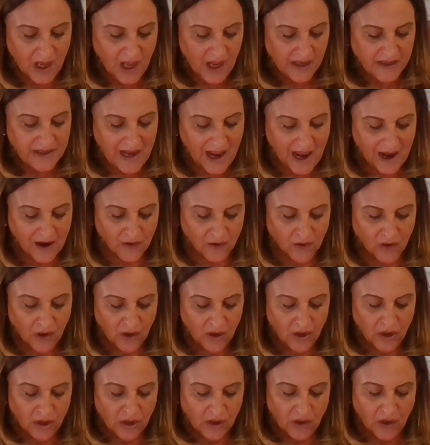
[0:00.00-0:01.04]
Now,
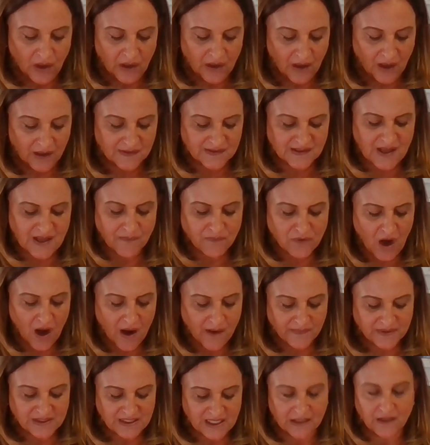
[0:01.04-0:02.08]

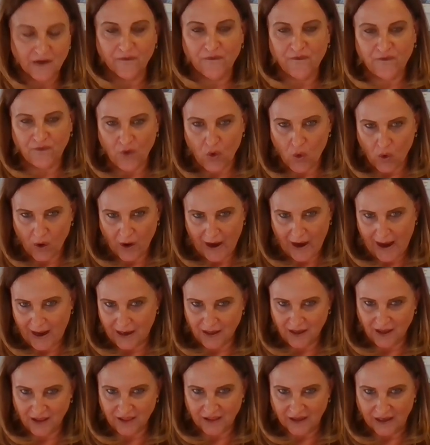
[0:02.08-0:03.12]
sometimes in a for
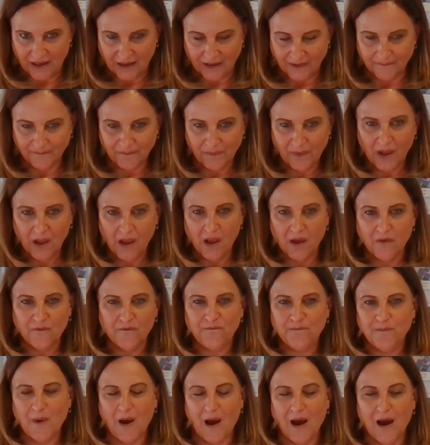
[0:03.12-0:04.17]
anything,
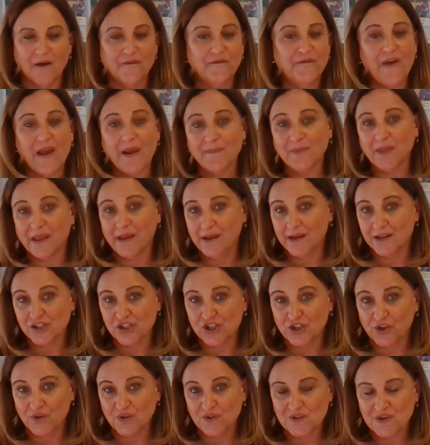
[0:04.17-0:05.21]
family
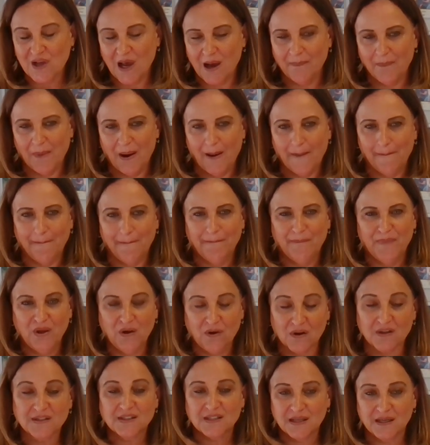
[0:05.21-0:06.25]
issues come up
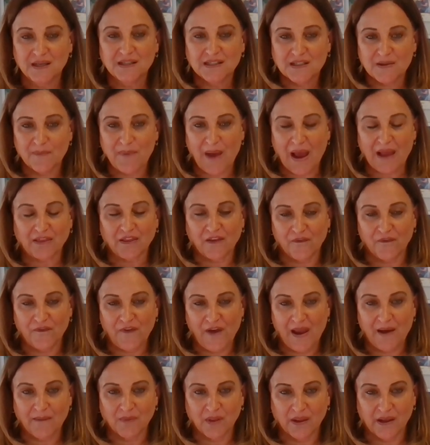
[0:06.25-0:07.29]
because it is about the
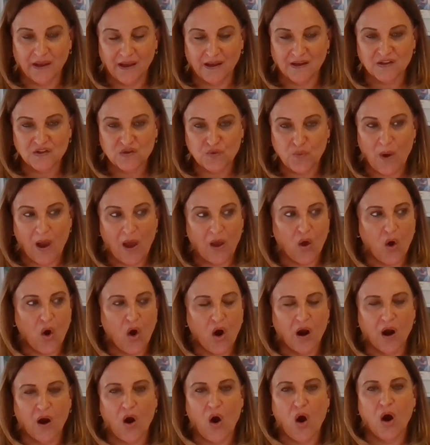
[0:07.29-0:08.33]
family as well,
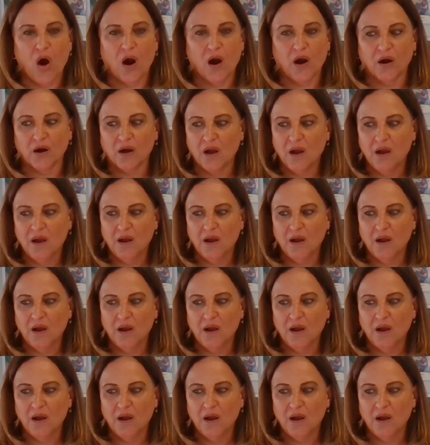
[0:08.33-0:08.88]
our